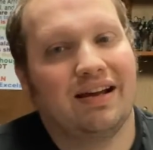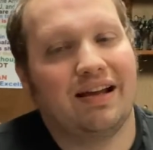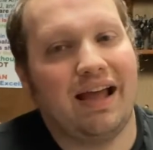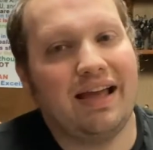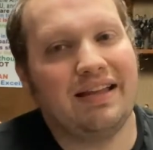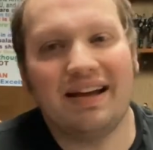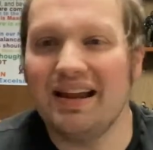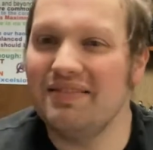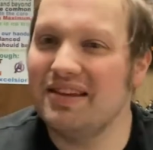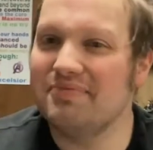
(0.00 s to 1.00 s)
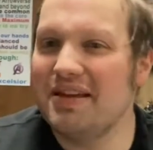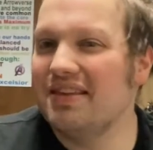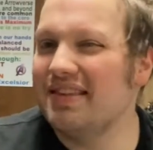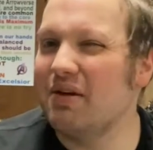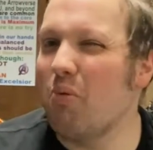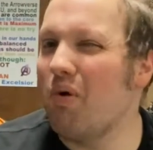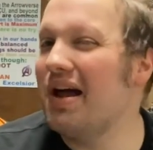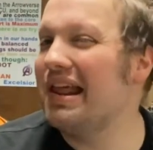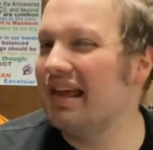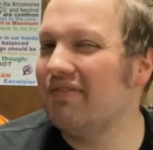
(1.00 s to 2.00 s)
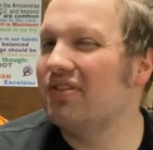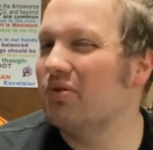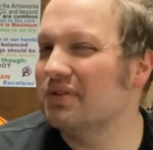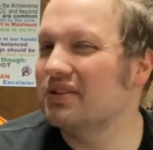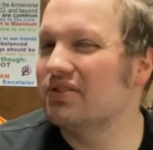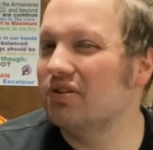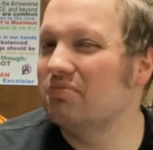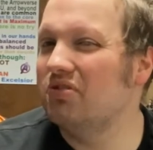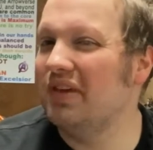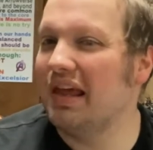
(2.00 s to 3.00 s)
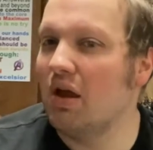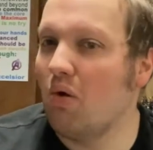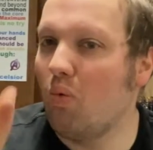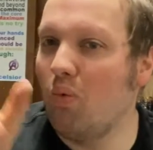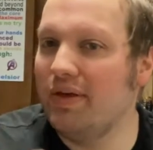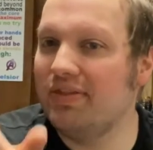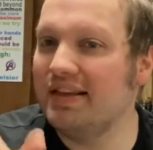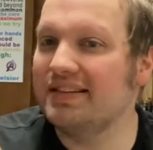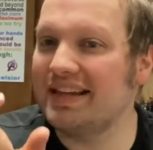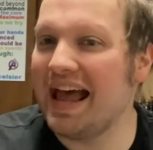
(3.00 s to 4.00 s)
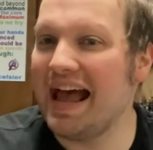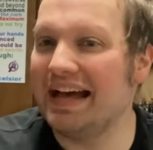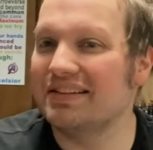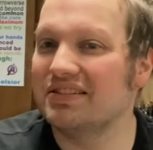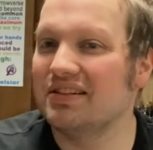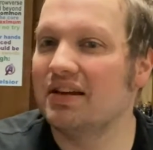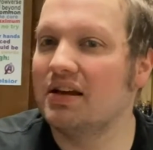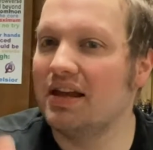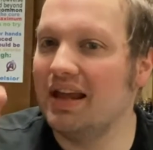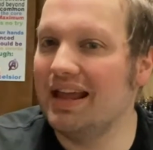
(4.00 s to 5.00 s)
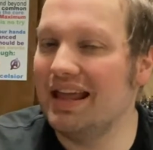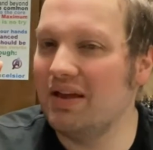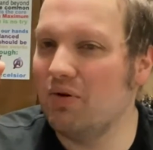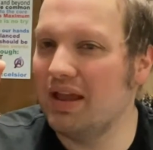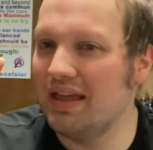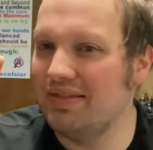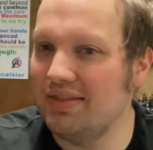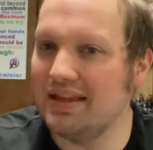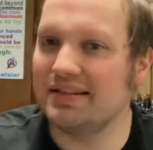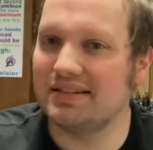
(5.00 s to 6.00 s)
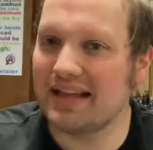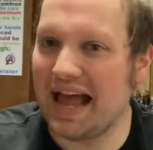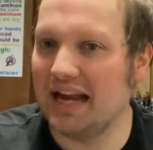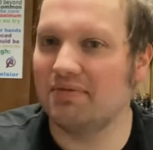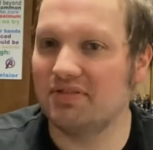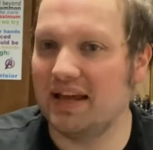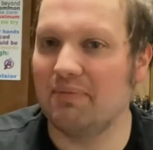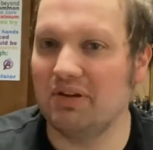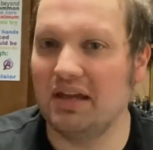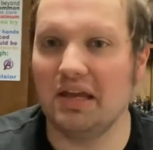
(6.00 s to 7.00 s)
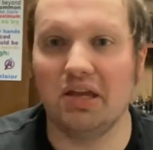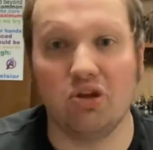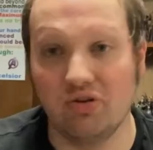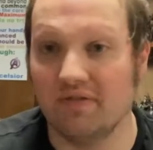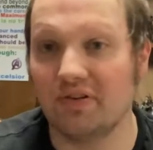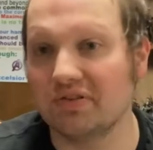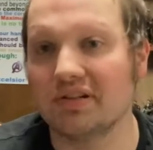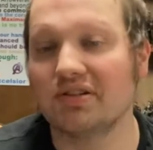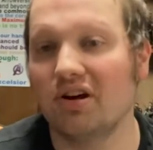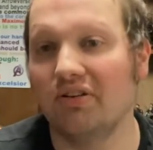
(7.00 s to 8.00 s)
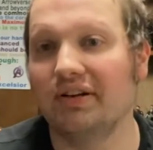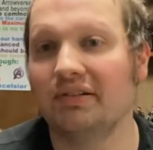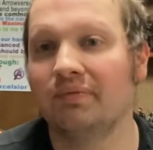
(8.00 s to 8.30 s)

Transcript: And it kind of does make you think, what if there was a third movie with this cast in this Addams Family universe, let's call it.